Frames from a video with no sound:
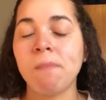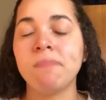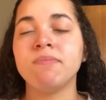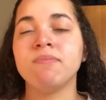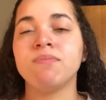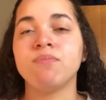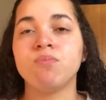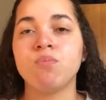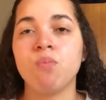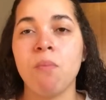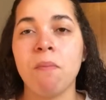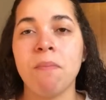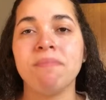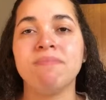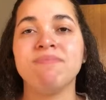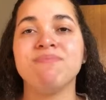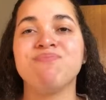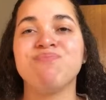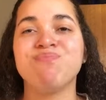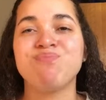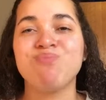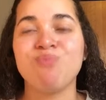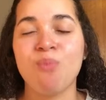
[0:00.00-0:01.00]
Mm-hmm.
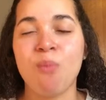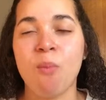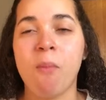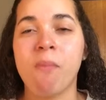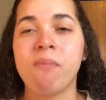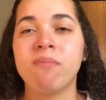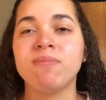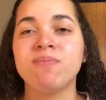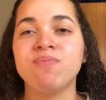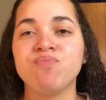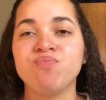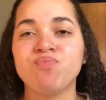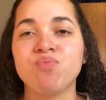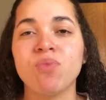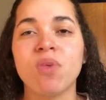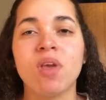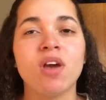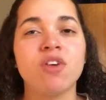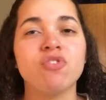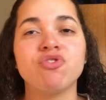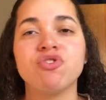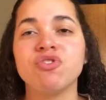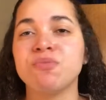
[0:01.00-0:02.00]

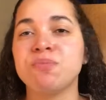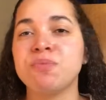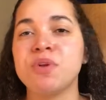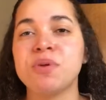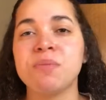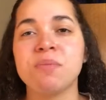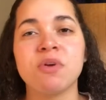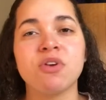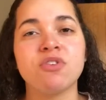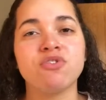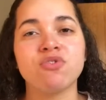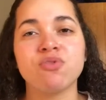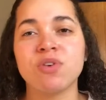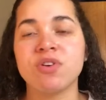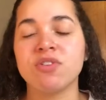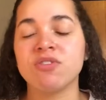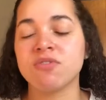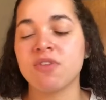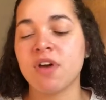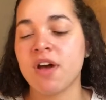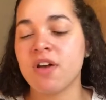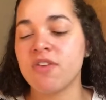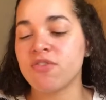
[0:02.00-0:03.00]
Those just peanut butter
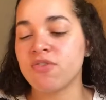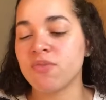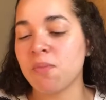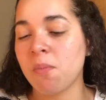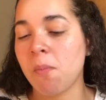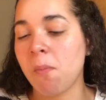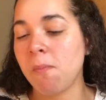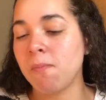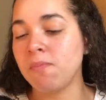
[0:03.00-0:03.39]
squares, guys.